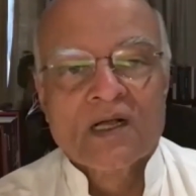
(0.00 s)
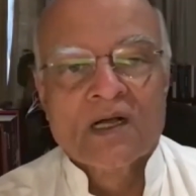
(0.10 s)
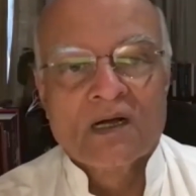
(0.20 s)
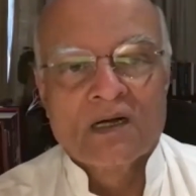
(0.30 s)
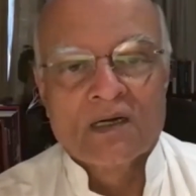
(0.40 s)

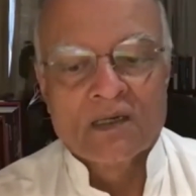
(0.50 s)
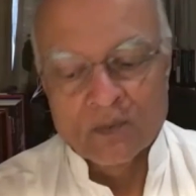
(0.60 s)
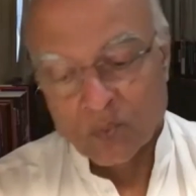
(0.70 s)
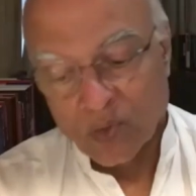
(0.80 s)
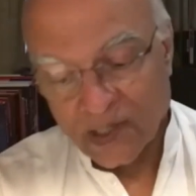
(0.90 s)

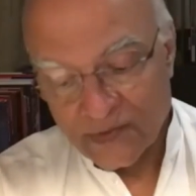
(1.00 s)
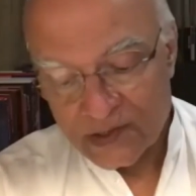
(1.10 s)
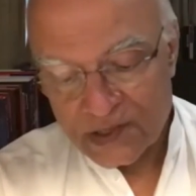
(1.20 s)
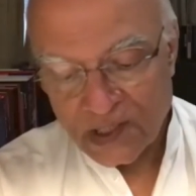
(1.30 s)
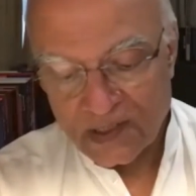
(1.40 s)
Whether
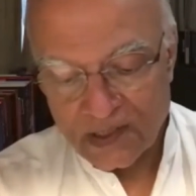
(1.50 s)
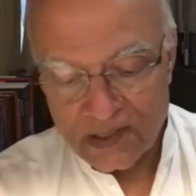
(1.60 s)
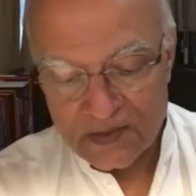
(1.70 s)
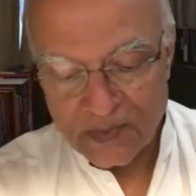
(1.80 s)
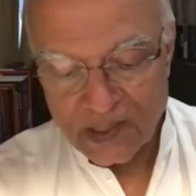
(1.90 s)
China
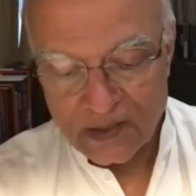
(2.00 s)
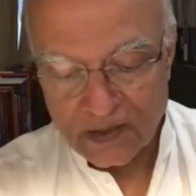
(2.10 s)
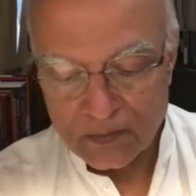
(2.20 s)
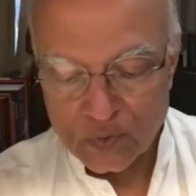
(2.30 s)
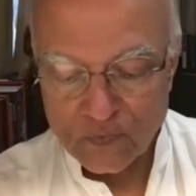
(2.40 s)
has made her
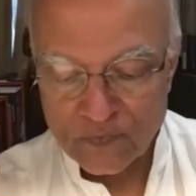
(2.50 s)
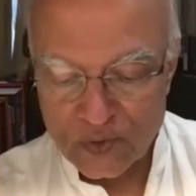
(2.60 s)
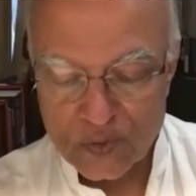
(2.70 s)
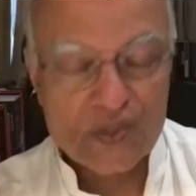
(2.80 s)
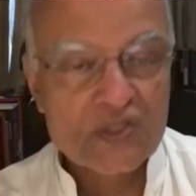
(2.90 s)
move
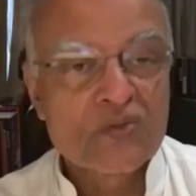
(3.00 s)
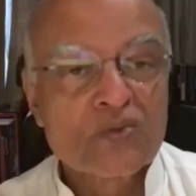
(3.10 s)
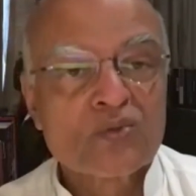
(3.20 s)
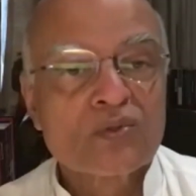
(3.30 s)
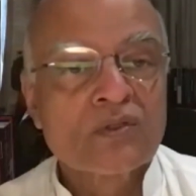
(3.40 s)
too
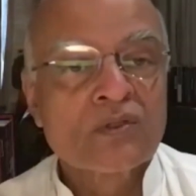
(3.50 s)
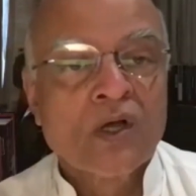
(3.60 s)
soon